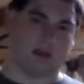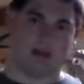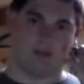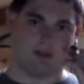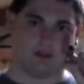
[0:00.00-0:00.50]
great
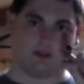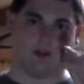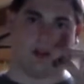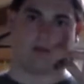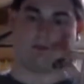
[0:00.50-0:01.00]
to have all these
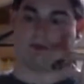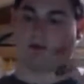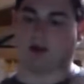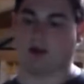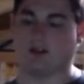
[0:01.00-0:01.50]
little
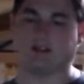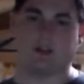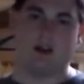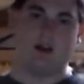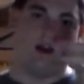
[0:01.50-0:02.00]
adapters,
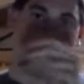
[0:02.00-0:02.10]
because